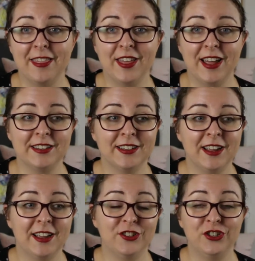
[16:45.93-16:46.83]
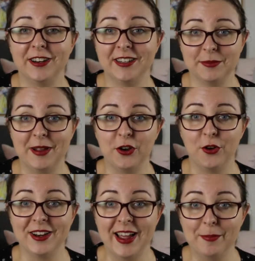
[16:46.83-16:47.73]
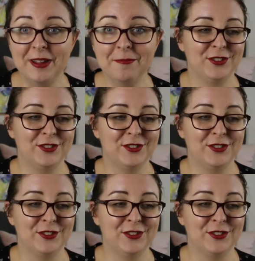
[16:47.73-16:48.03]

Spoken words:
that Judd has made her unhappy.